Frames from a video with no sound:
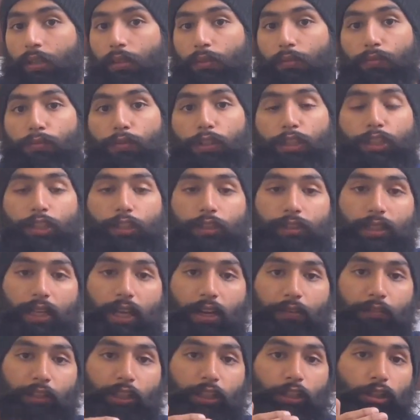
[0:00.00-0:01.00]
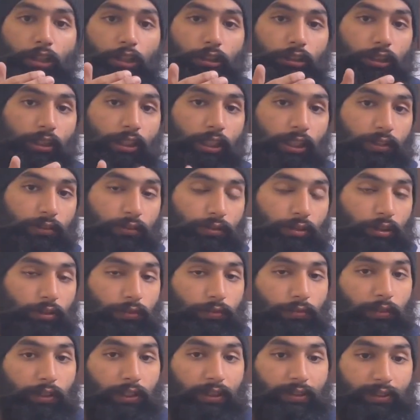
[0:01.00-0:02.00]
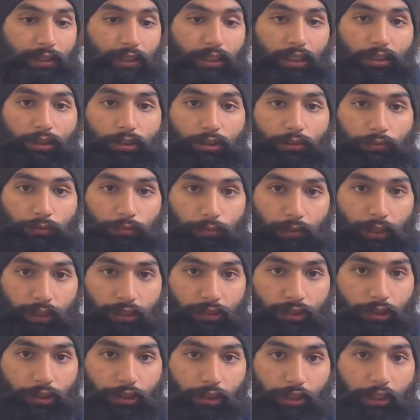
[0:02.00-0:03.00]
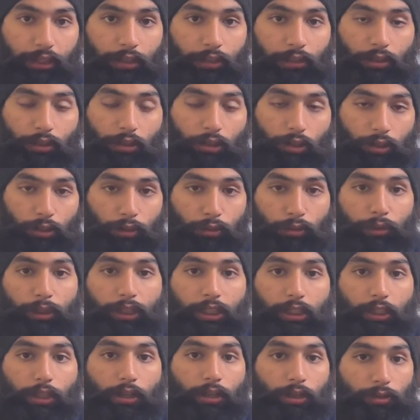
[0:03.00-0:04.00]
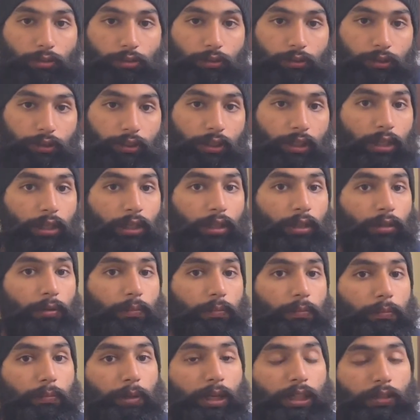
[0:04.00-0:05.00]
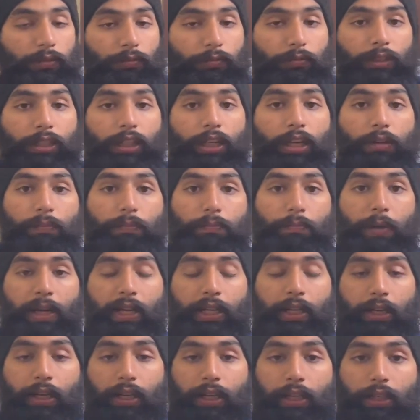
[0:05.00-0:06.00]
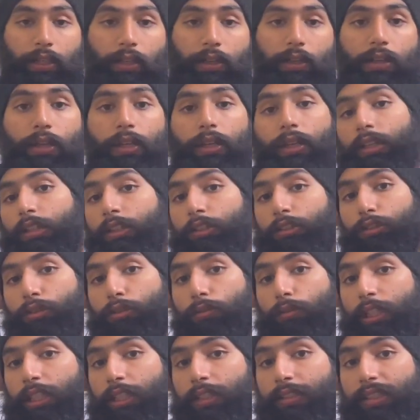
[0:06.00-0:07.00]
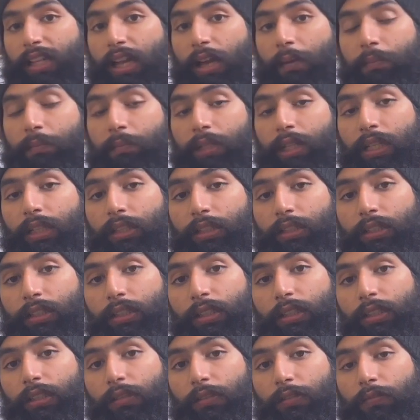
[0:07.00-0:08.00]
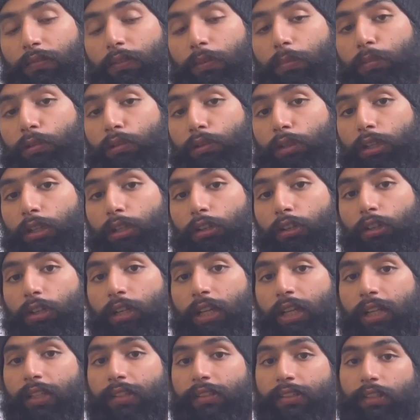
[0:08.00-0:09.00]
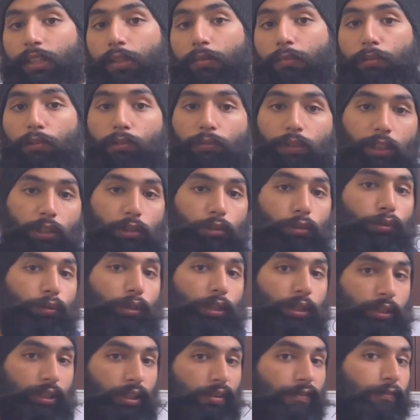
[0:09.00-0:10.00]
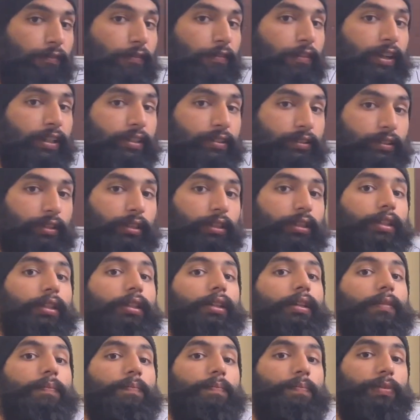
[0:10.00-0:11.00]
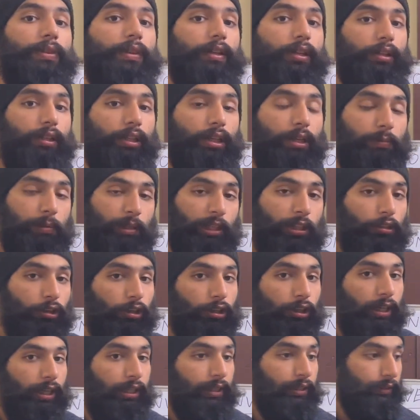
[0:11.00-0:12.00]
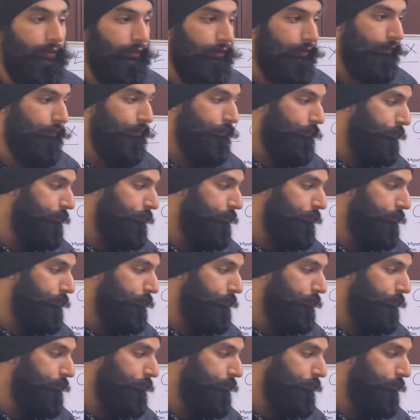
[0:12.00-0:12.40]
which is having concave surface, is fixed onto the grounds, but we are bending. So what is happening? The femoral condyles are moving over the fixed tibial condyles.